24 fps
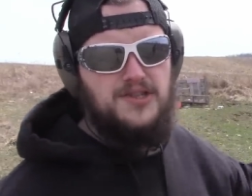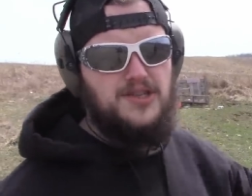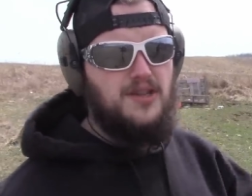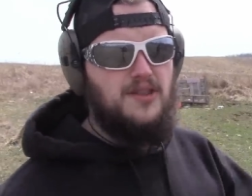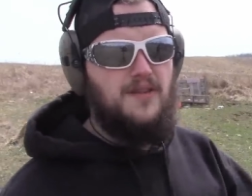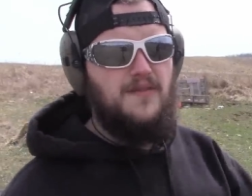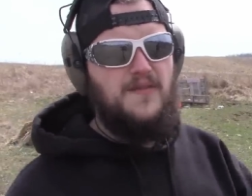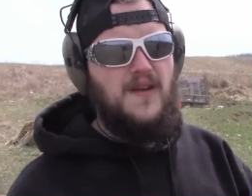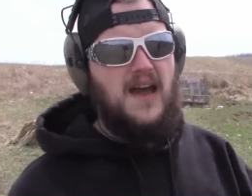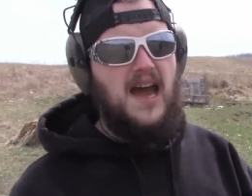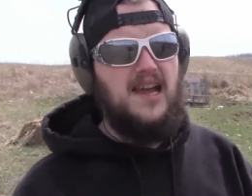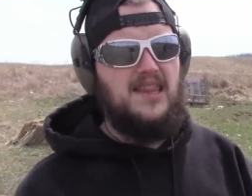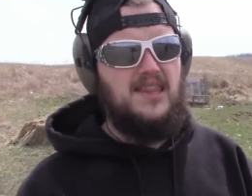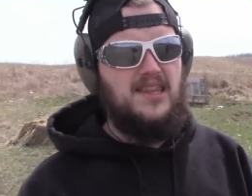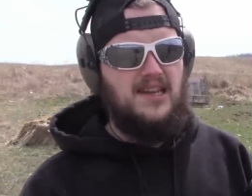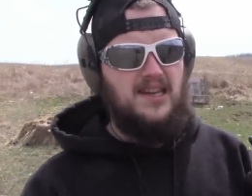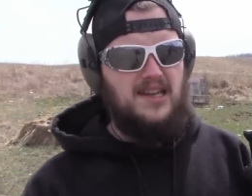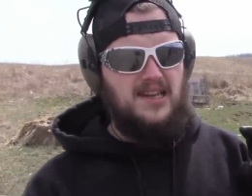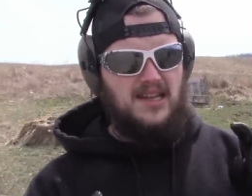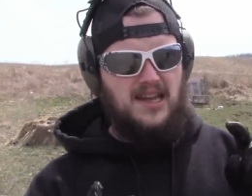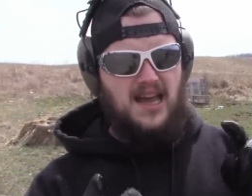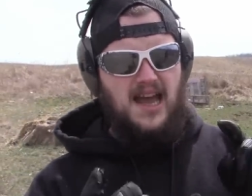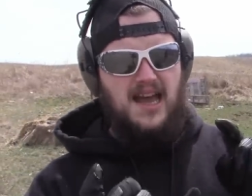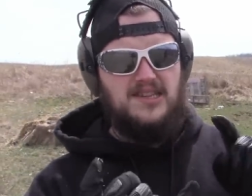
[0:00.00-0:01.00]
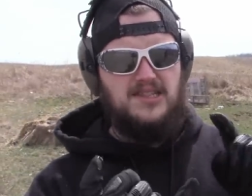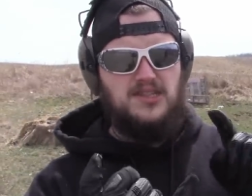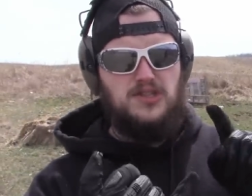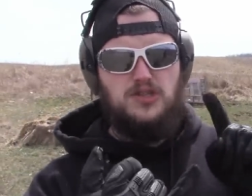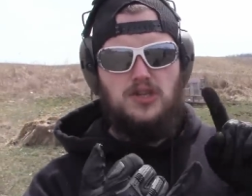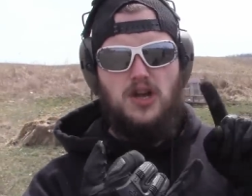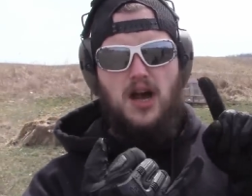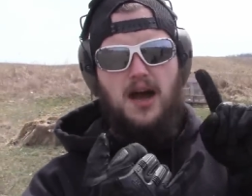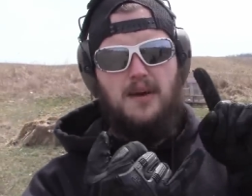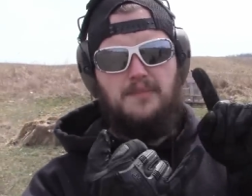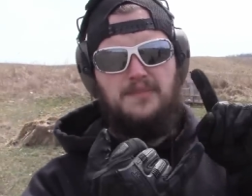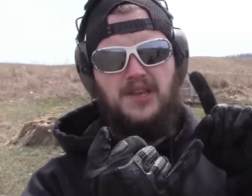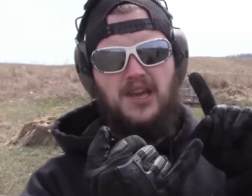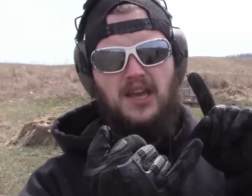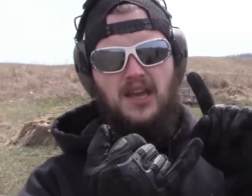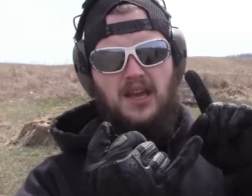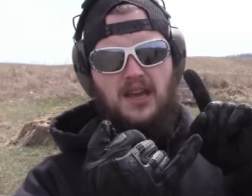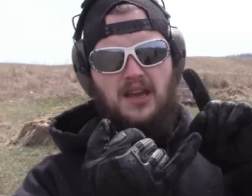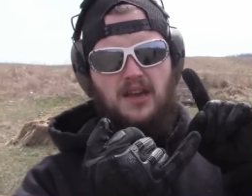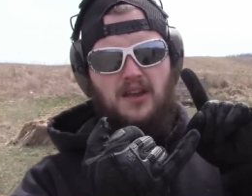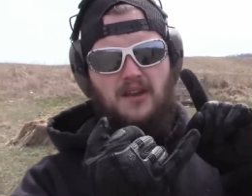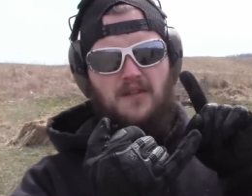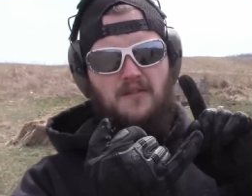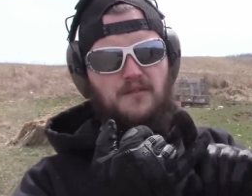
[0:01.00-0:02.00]
So the fact that it has
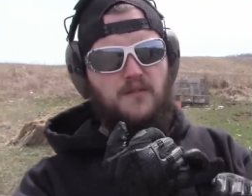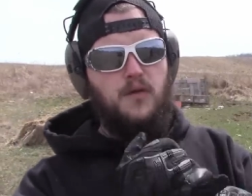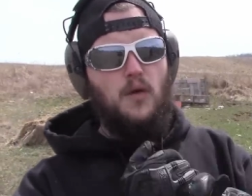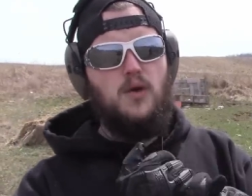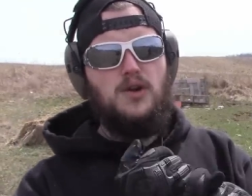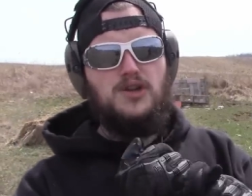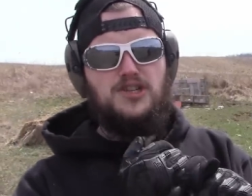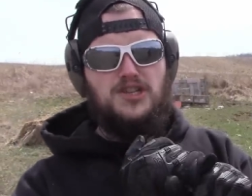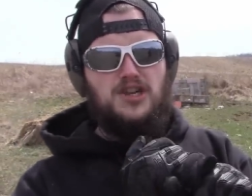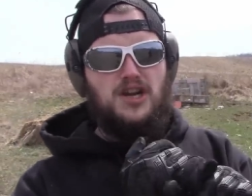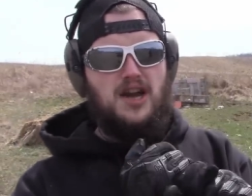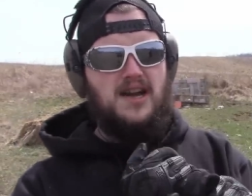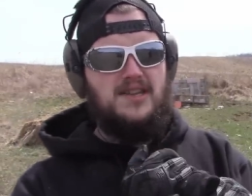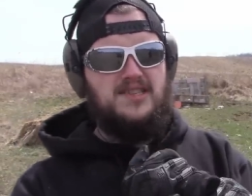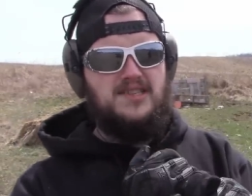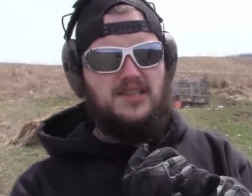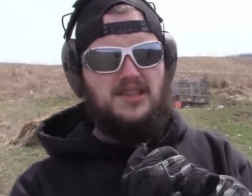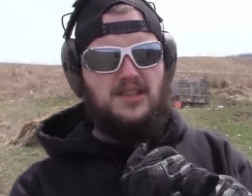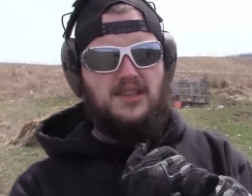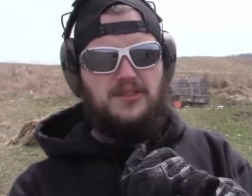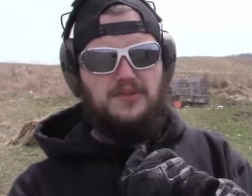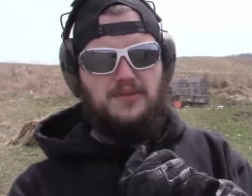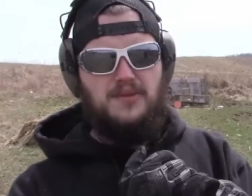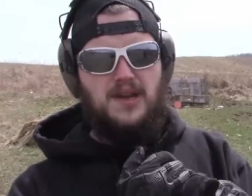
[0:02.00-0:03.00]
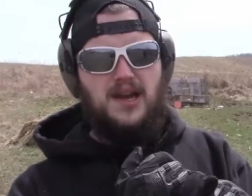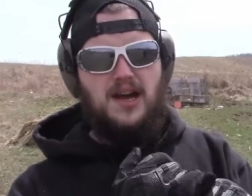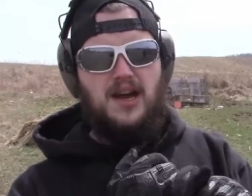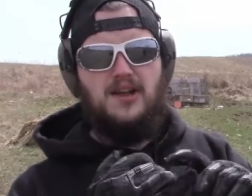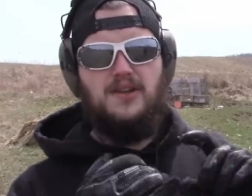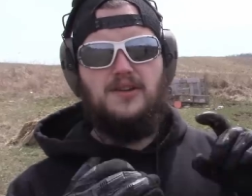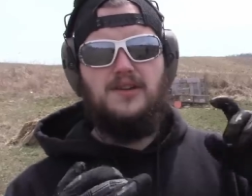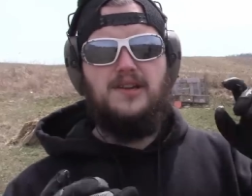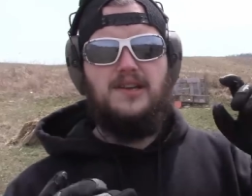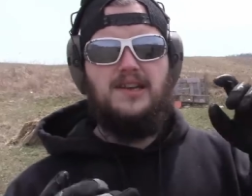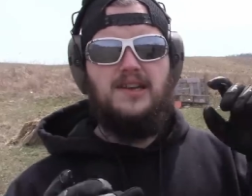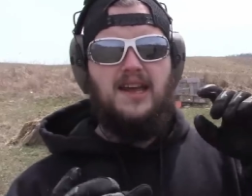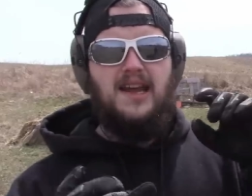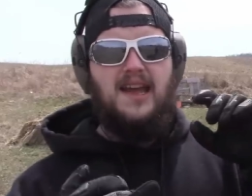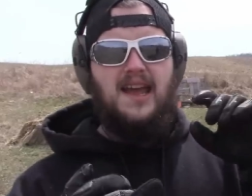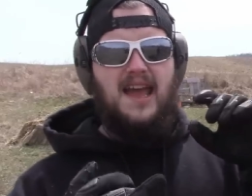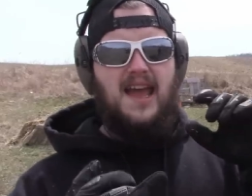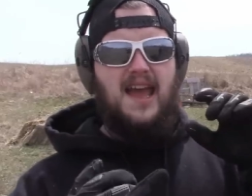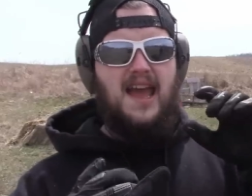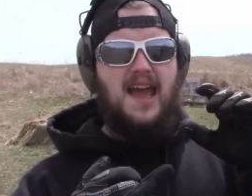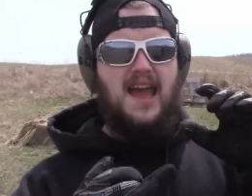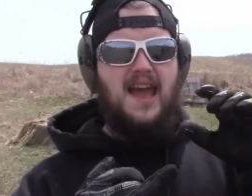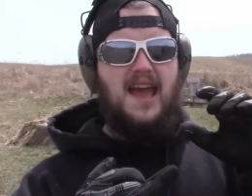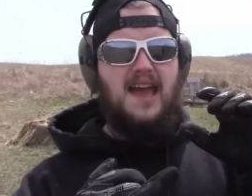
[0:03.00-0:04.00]
stopped four shots of the 300
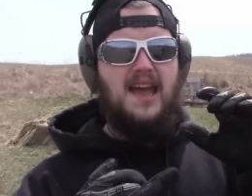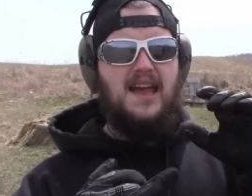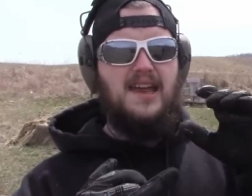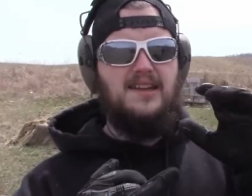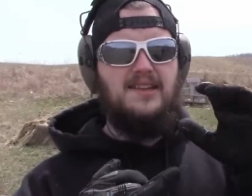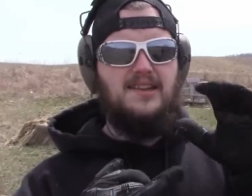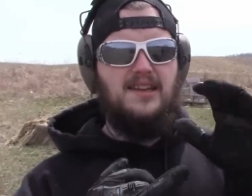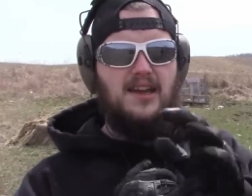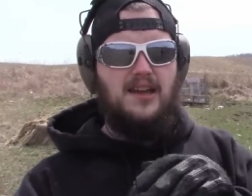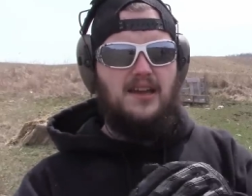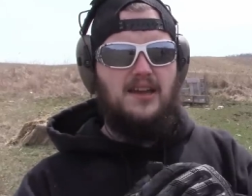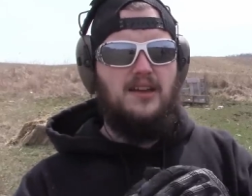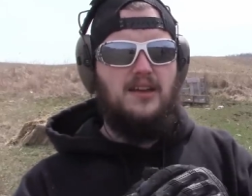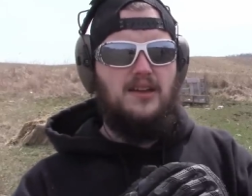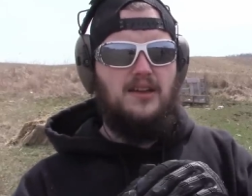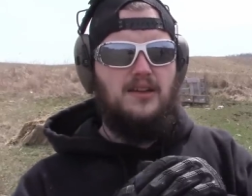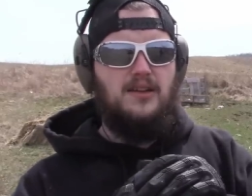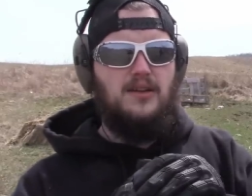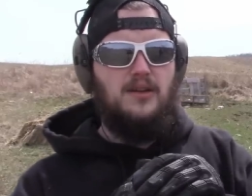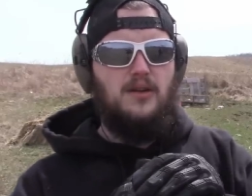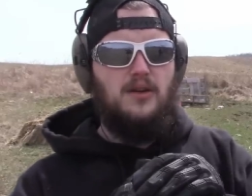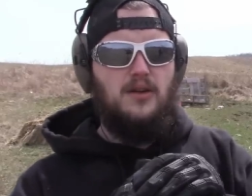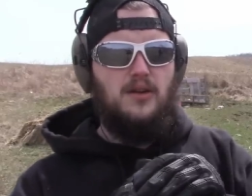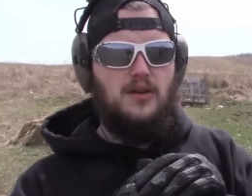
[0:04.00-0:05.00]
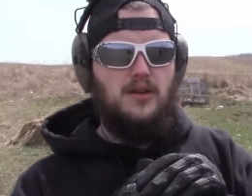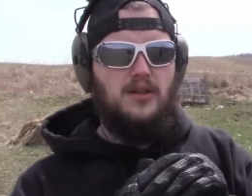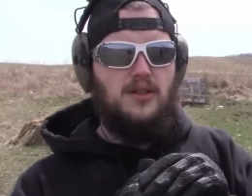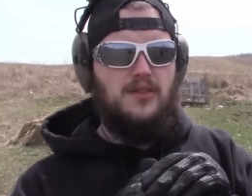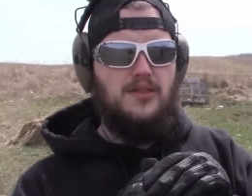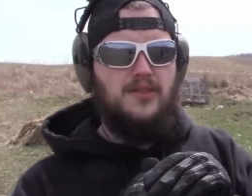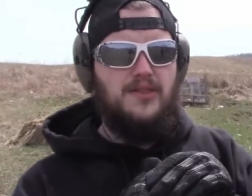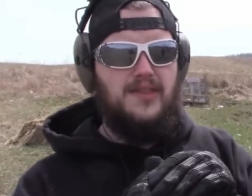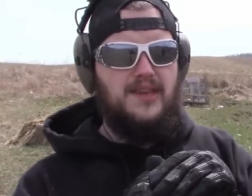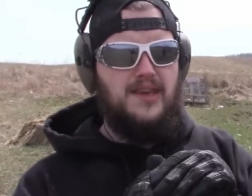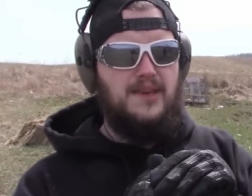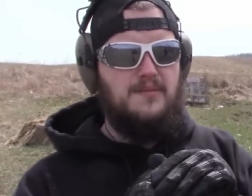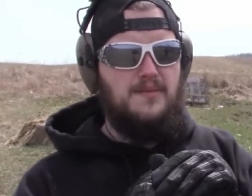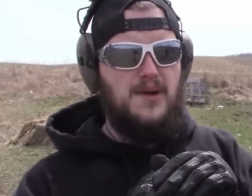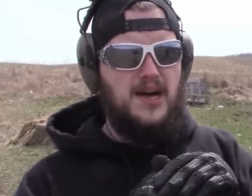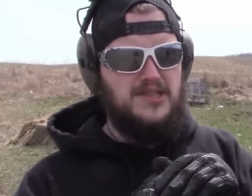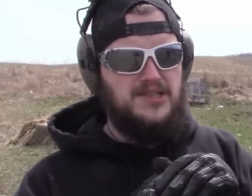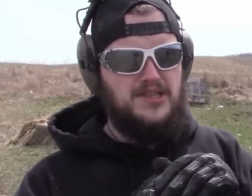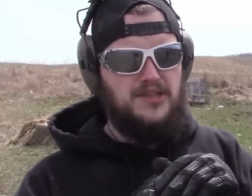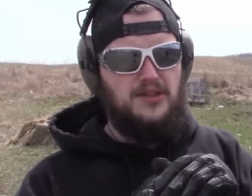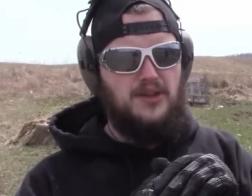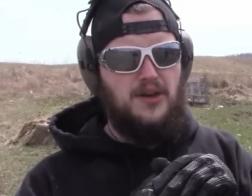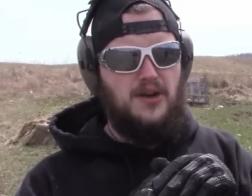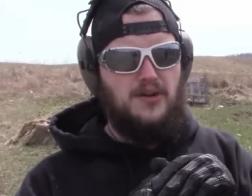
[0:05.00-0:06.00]
and the
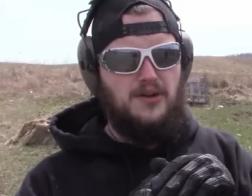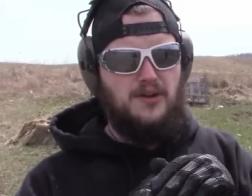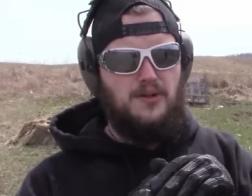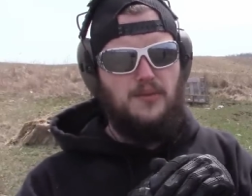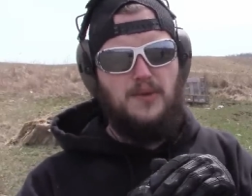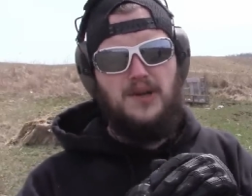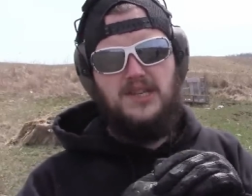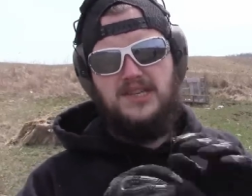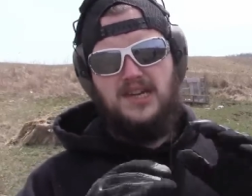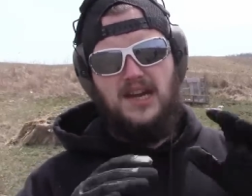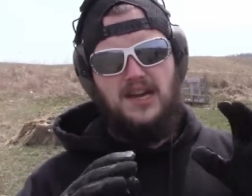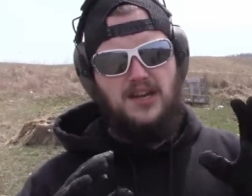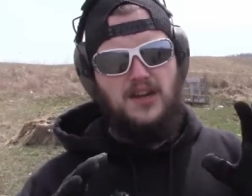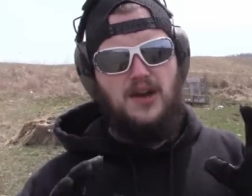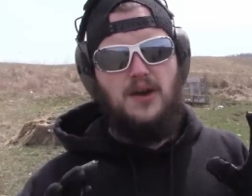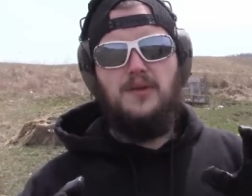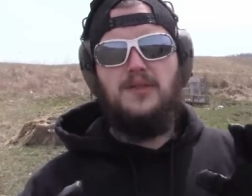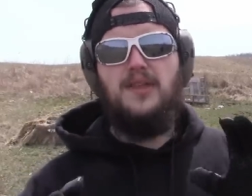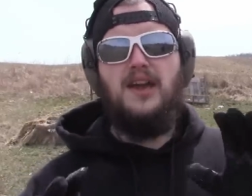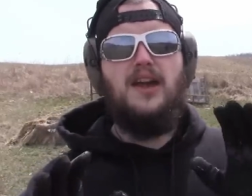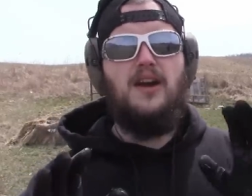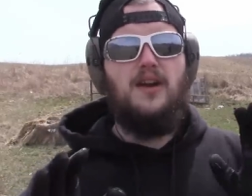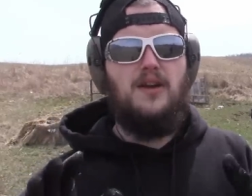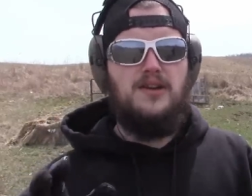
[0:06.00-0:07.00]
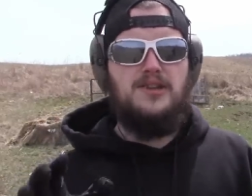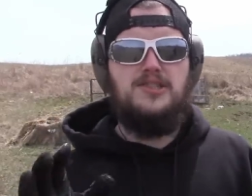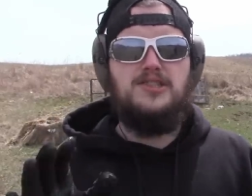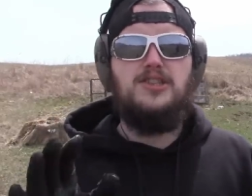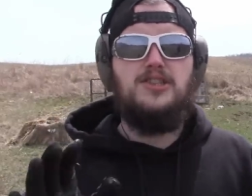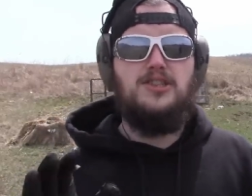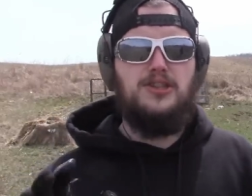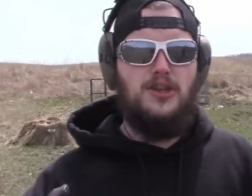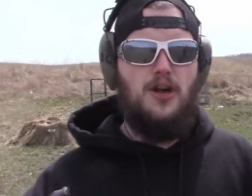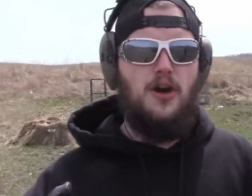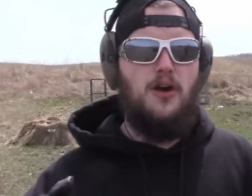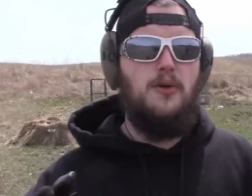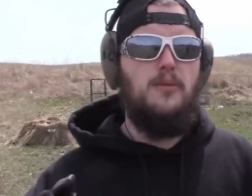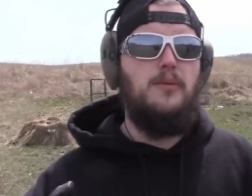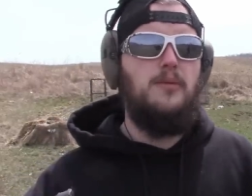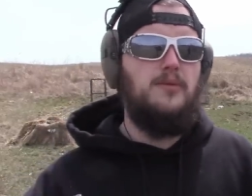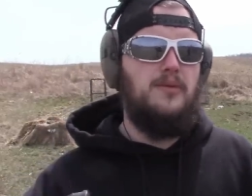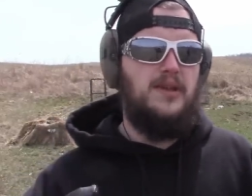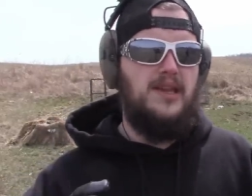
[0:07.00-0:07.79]
muzzleloader, which I know they are a slow,